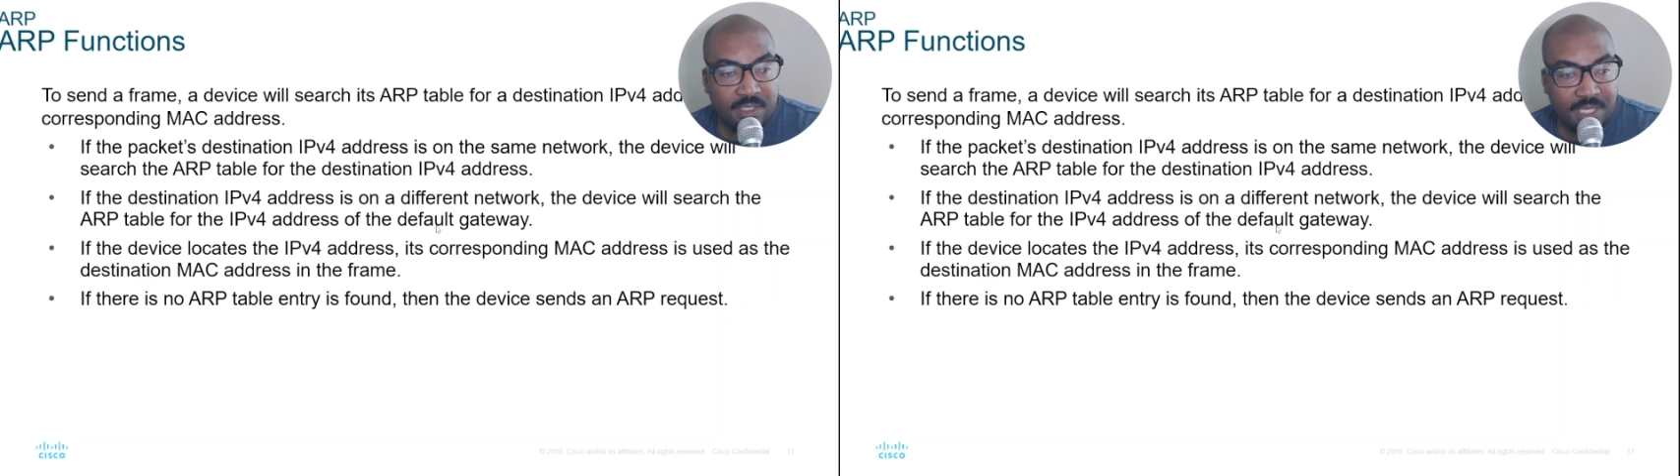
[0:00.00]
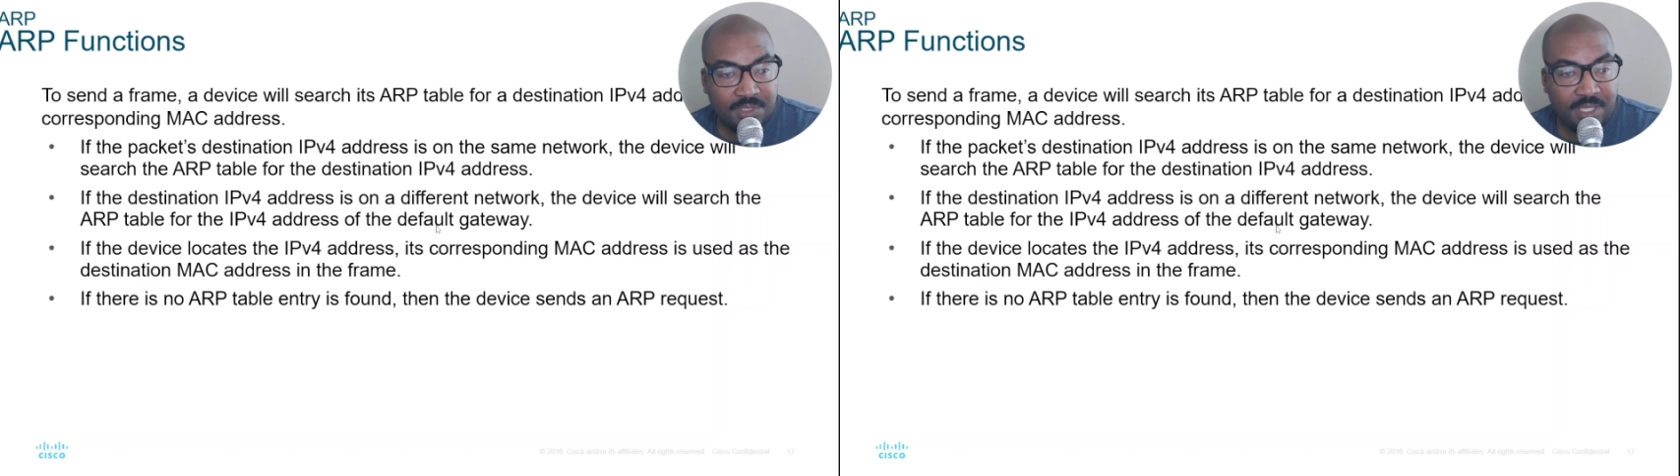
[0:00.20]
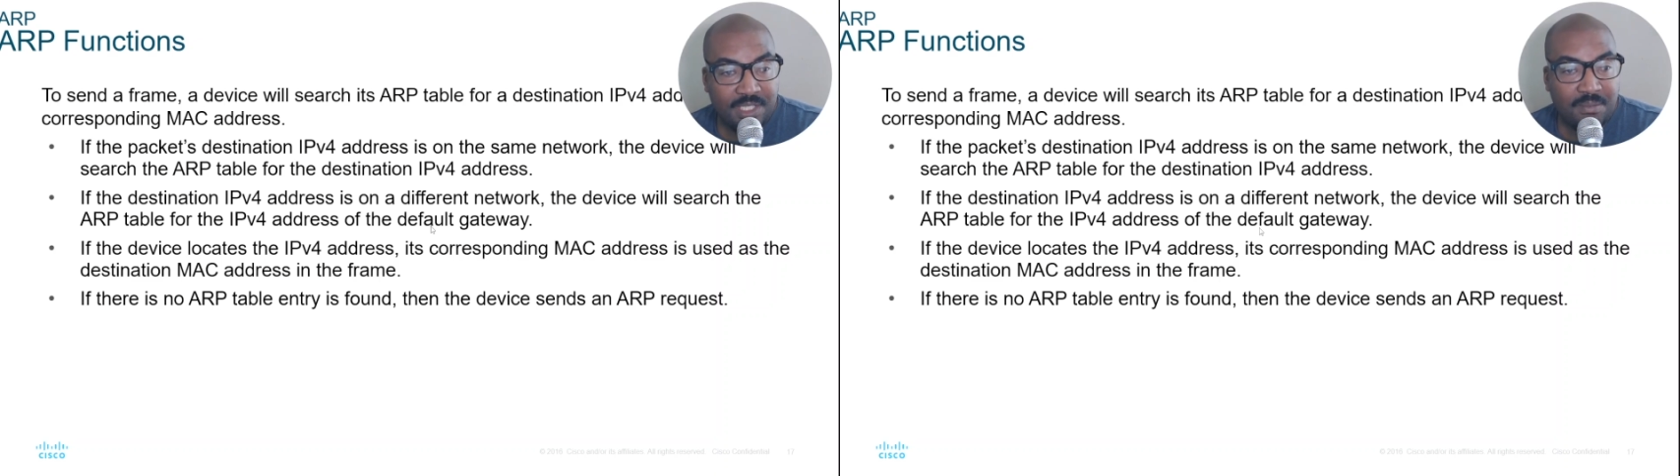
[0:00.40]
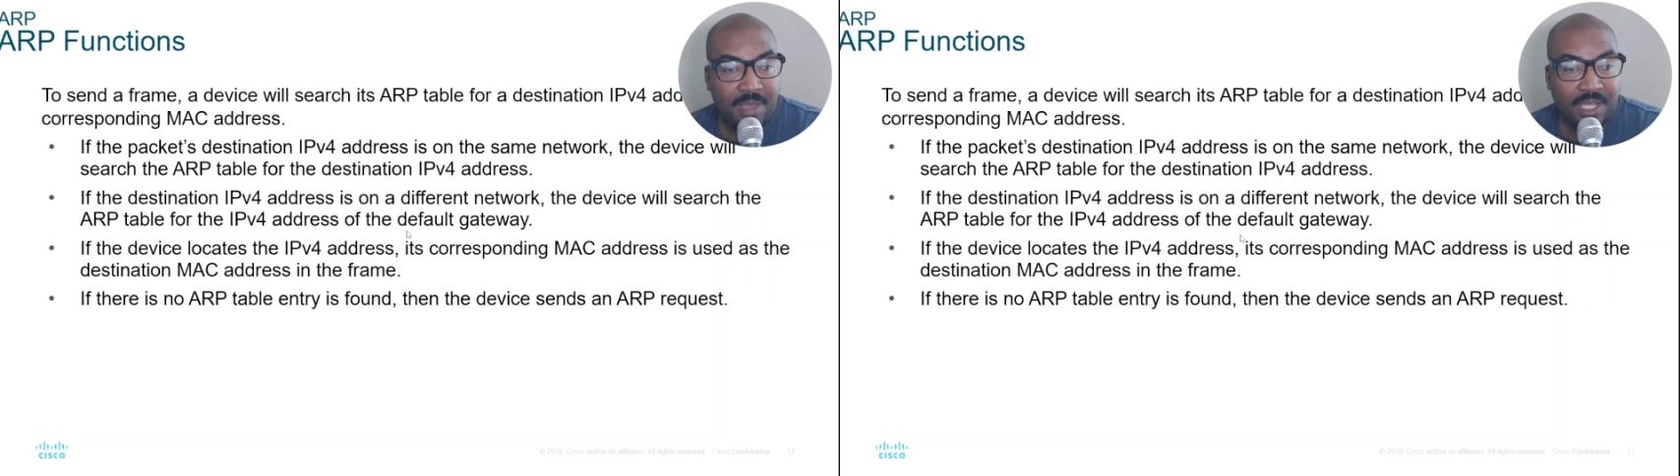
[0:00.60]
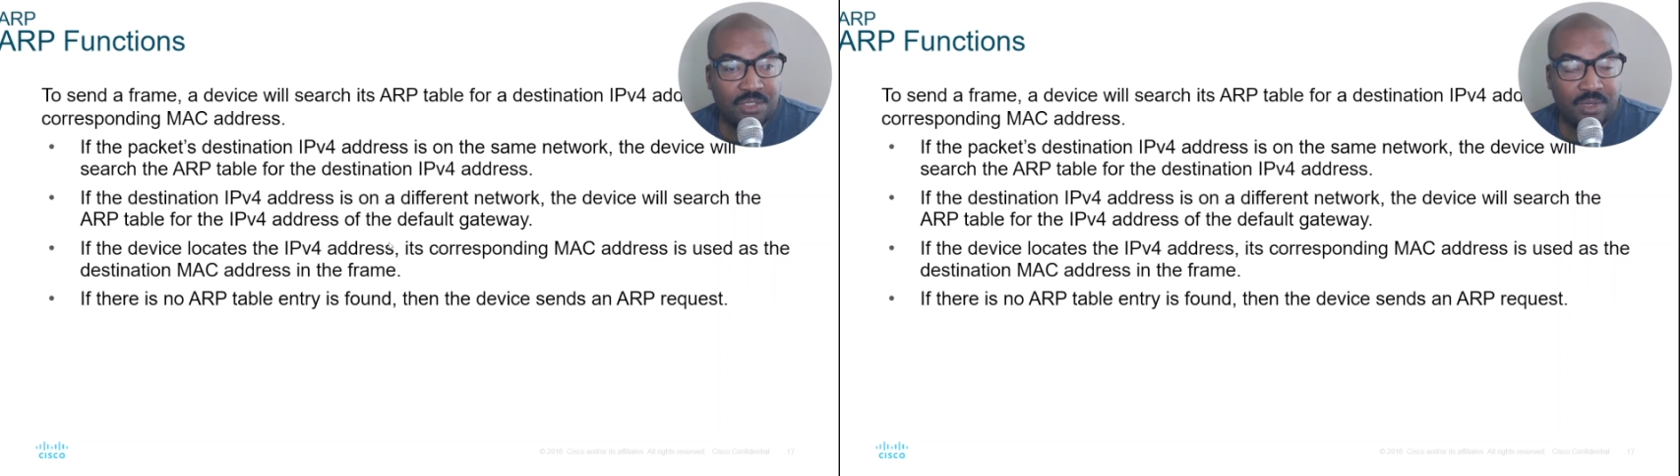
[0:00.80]
destination
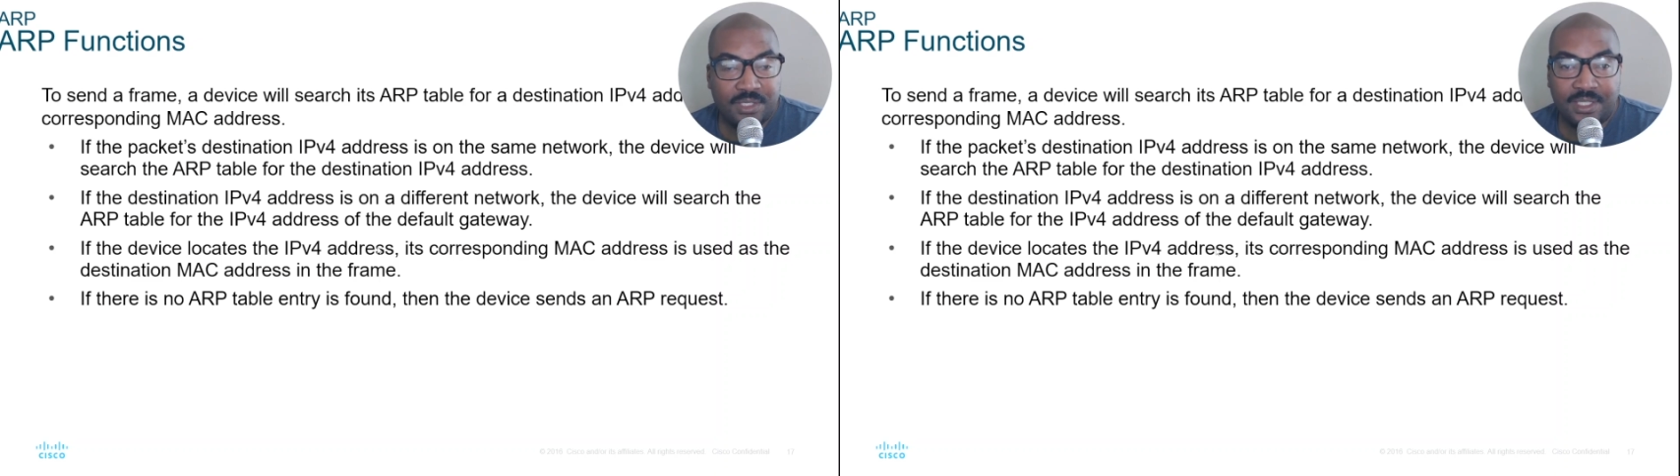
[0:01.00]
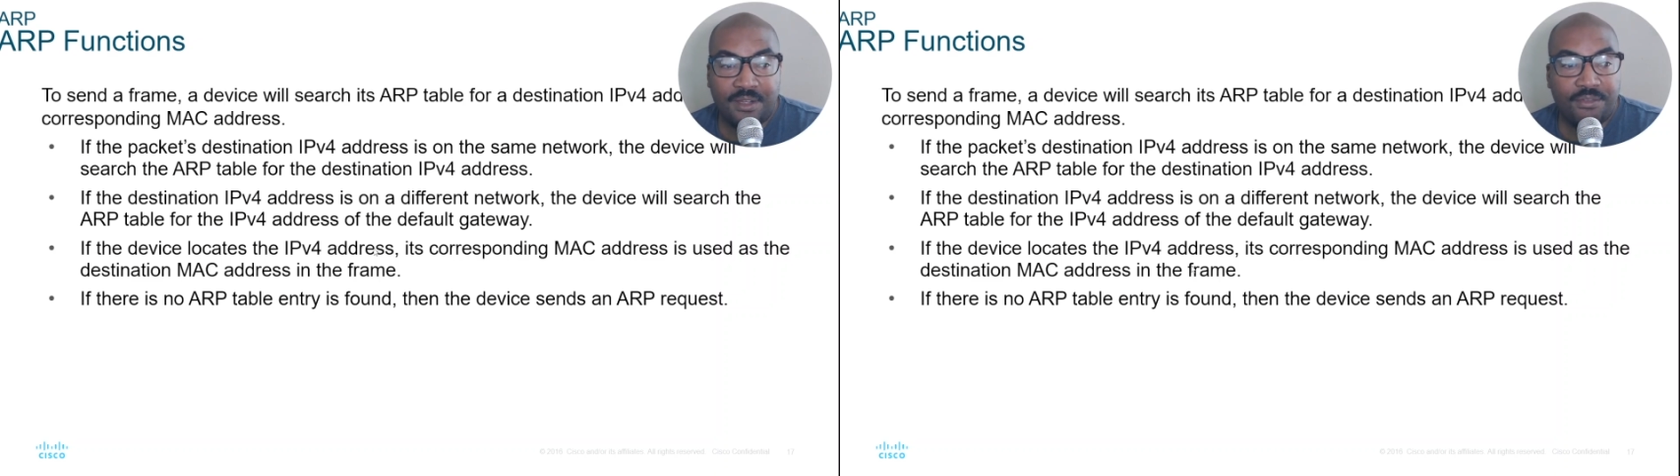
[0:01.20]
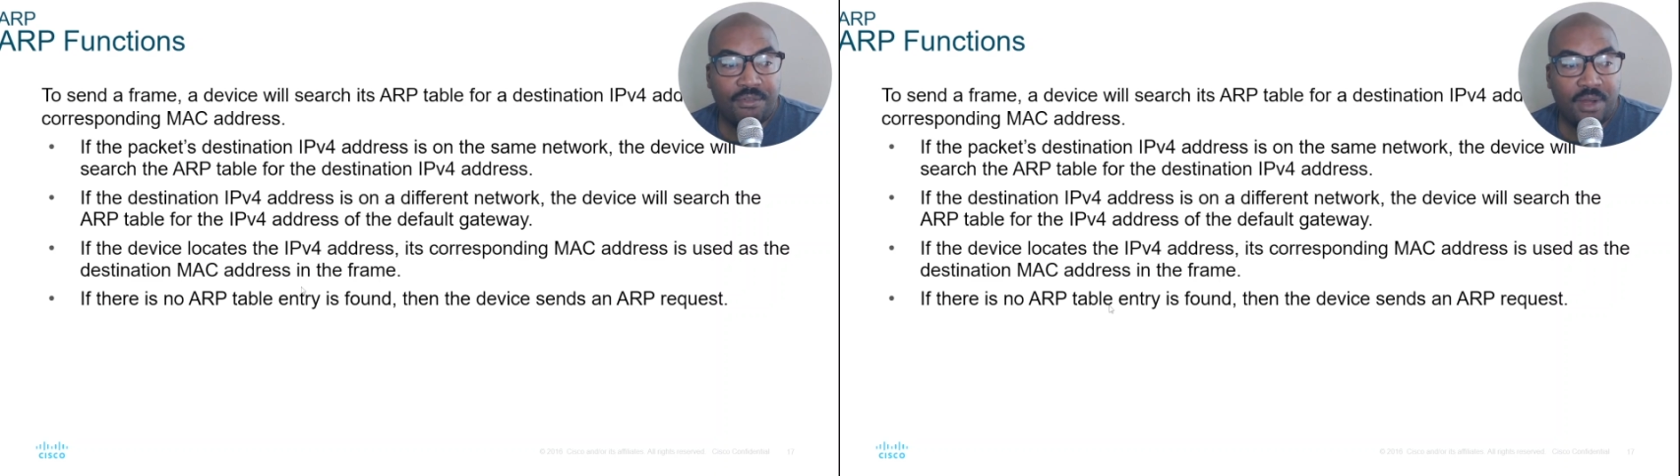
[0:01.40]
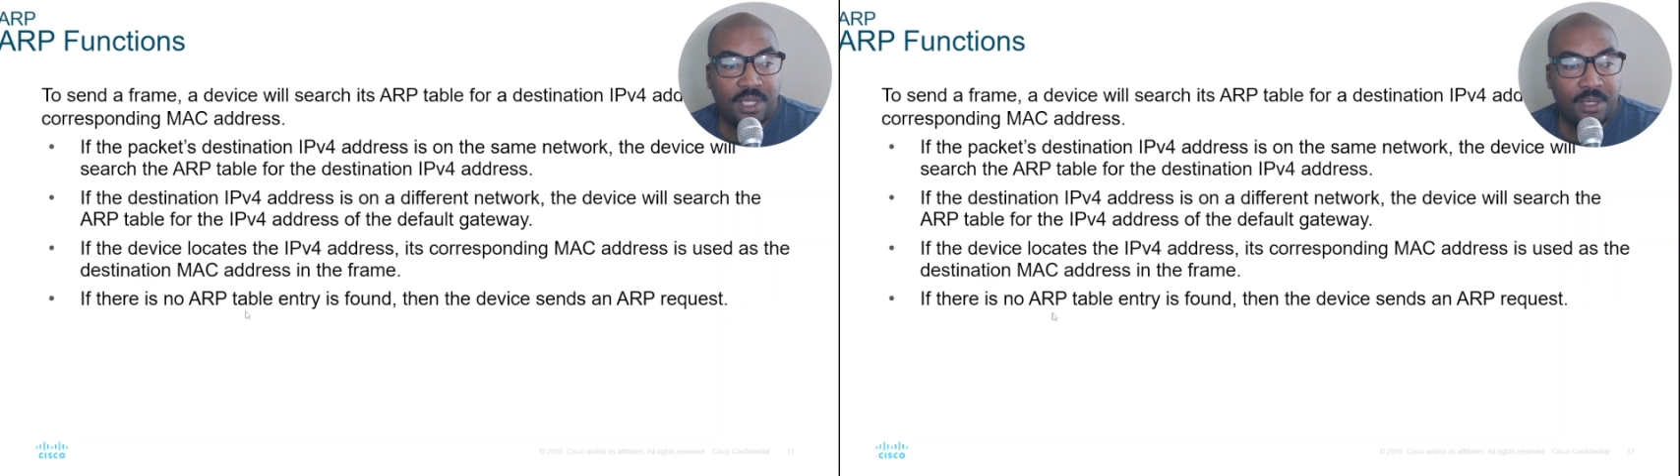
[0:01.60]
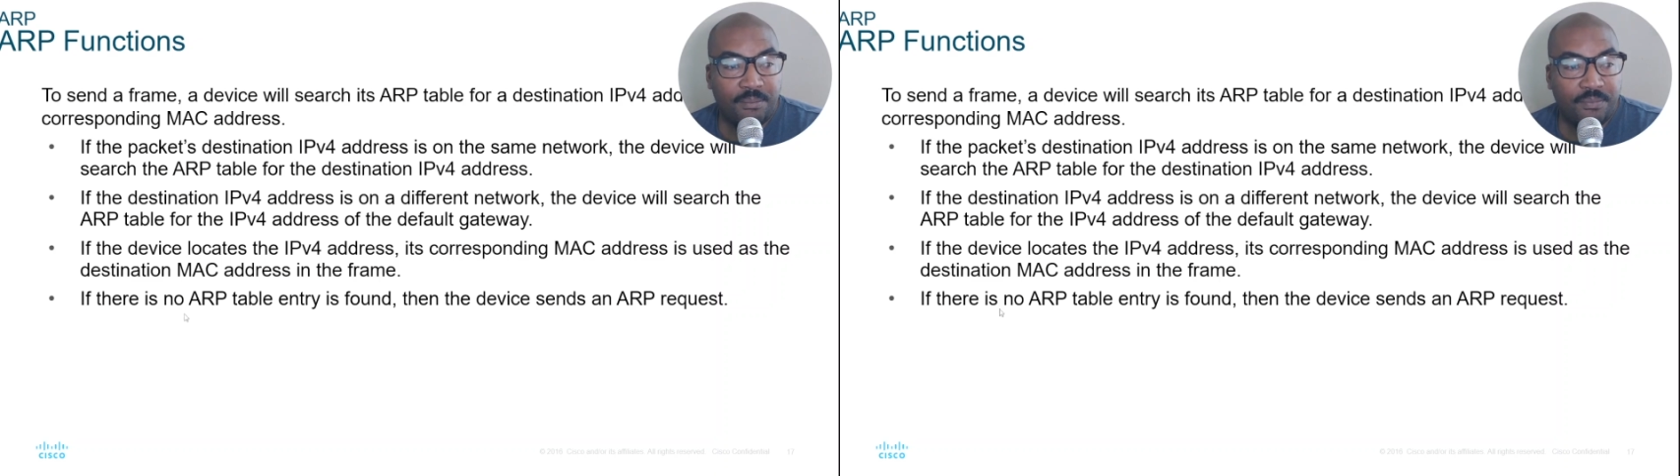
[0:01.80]
MAC address in a frame.